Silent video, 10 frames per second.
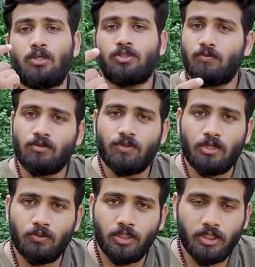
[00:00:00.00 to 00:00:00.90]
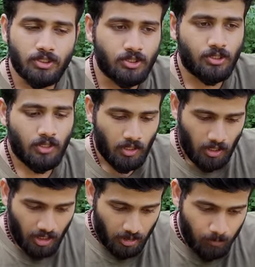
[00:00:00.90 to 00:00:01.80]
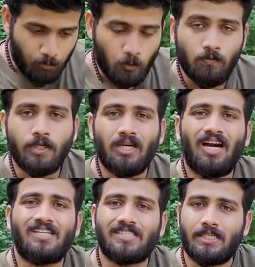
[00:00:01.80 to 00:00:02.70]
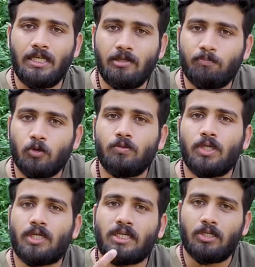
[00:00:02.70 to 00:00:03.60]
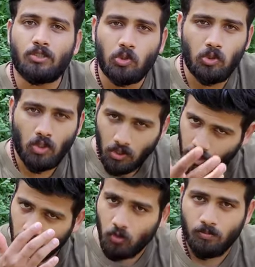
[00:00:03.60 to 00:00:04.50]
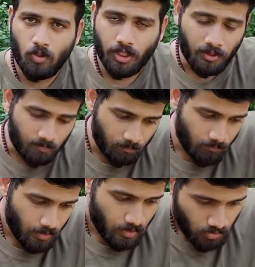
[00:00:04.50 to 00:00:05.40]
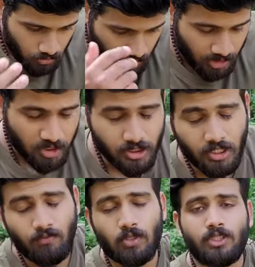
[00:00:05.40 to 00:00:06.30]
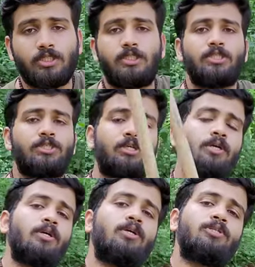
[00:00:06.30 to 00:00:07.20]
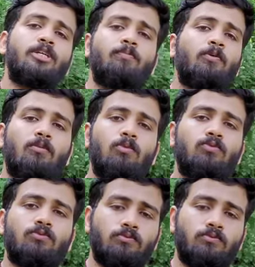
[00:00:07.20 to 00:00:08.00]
so what we are doing is improving our skill improving our control on our own body so let us see what is this simple move.